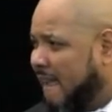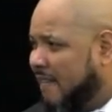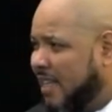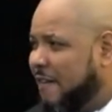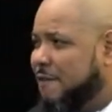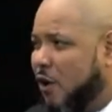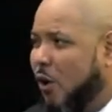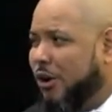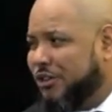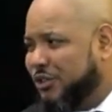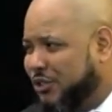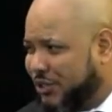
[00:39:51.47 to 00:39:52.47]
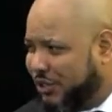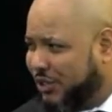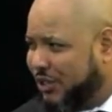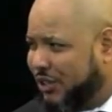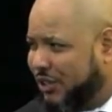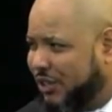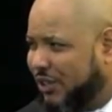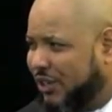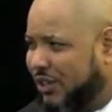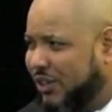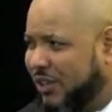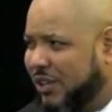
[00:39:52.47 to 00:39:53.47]
they're forced.
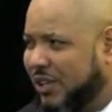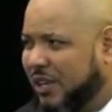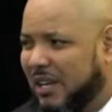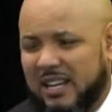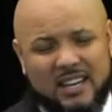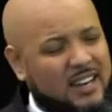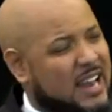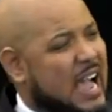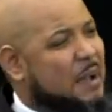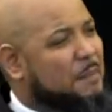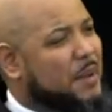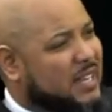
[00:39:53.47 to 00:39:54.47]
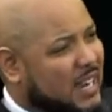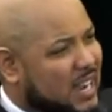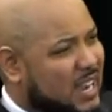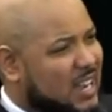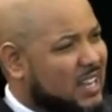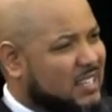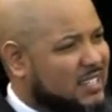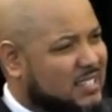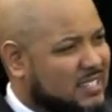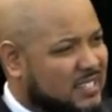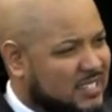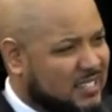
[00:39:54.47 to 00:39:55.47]
Not
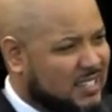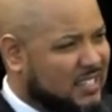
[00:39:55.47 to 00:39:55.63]
because